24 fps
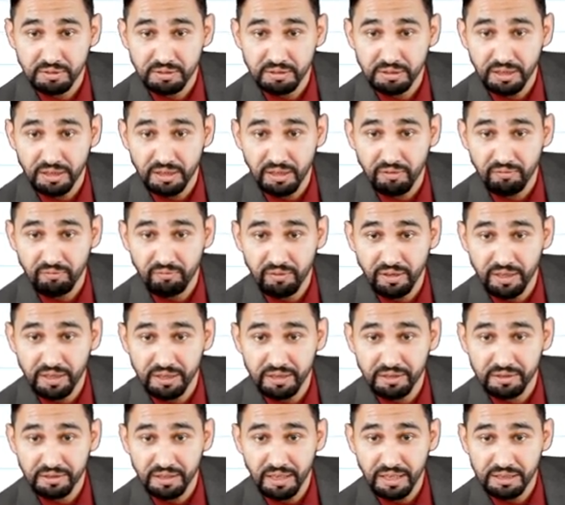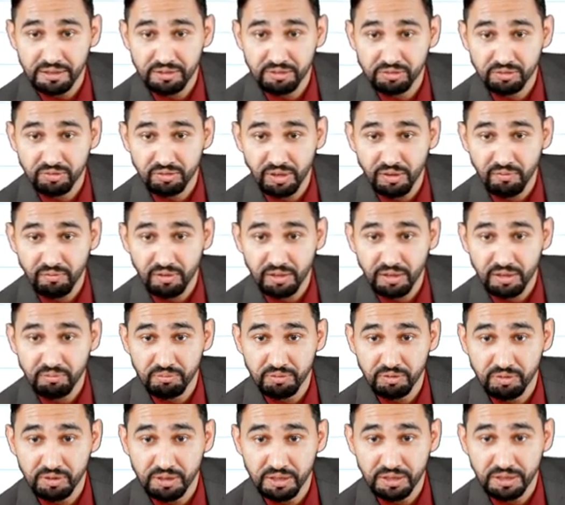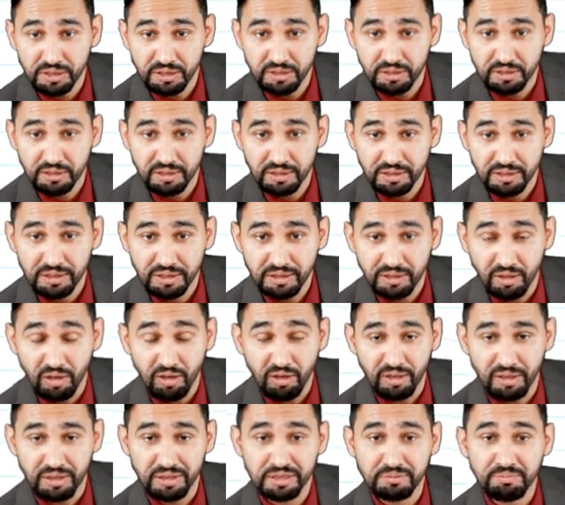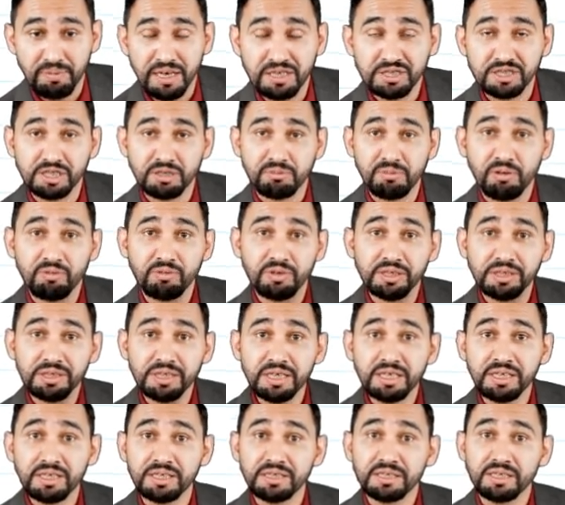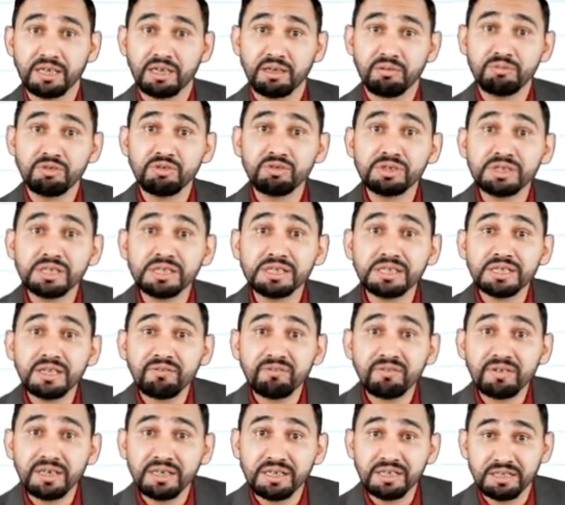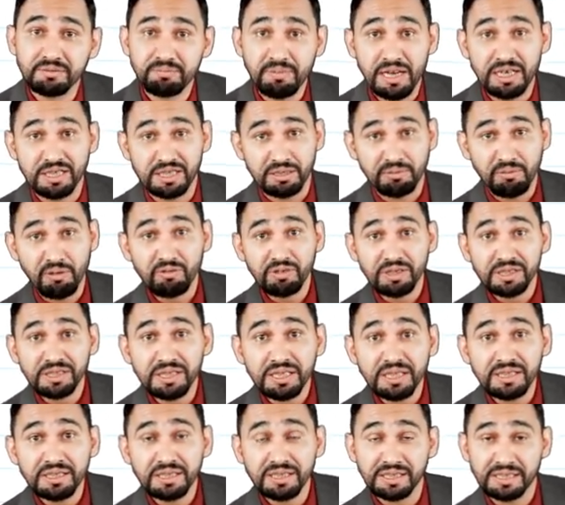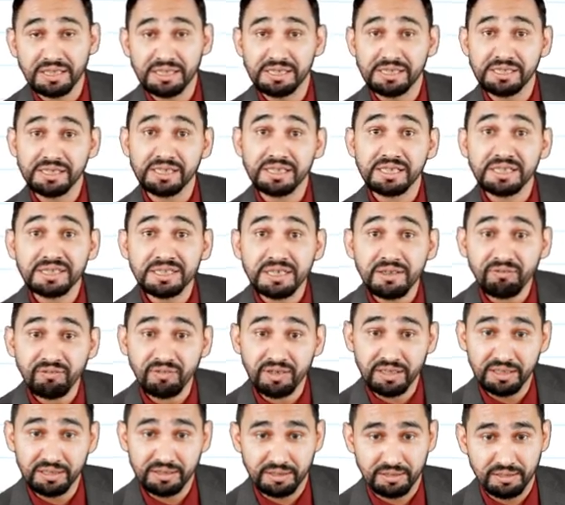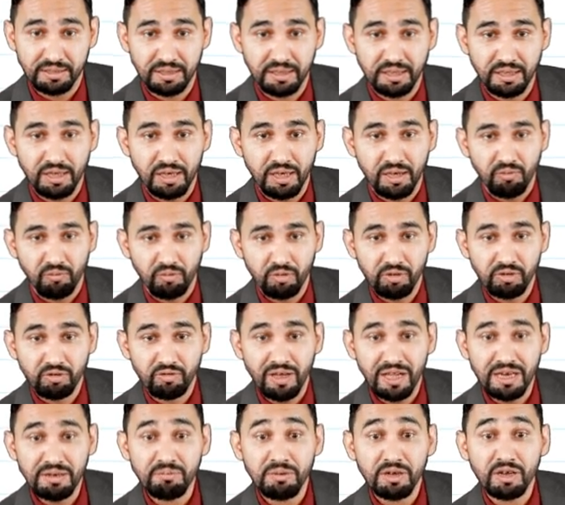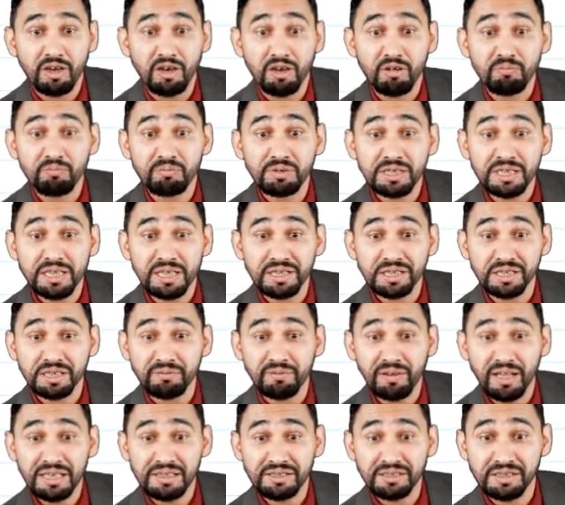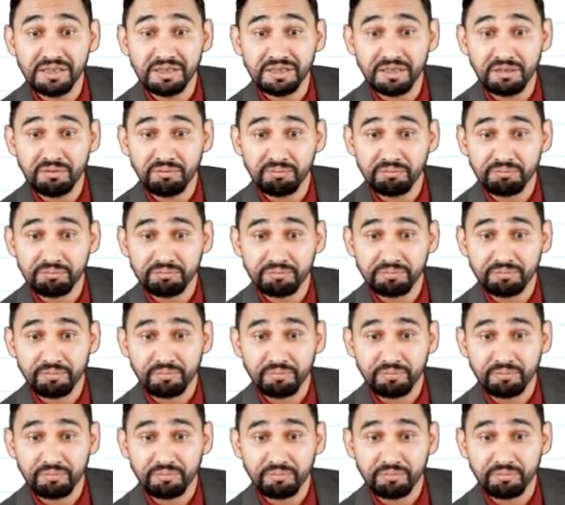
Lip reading: There are various health issues of a community. Because spectrum of disease in the community is different. Spectrum of disease in clinic is different. We'll develop a comprehensive health system.